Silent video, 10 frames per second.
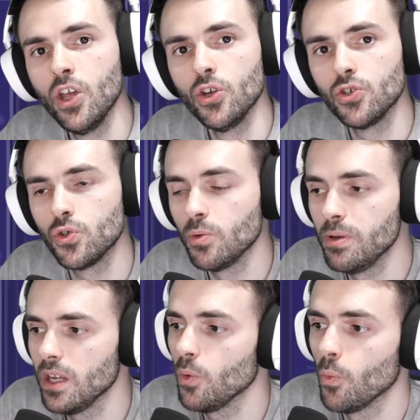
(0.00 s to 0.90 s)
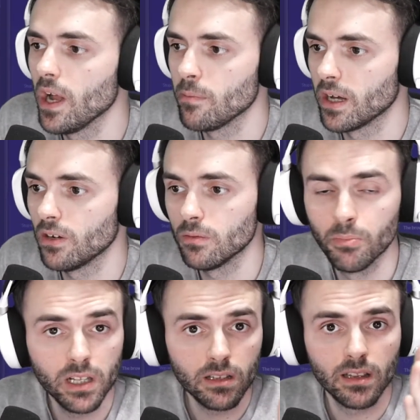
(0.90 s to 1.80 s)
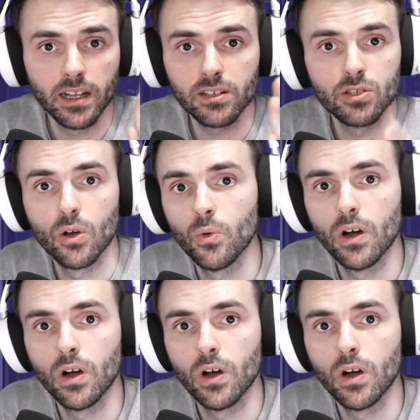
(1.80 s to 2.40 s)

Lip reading: should be way better. But let us know.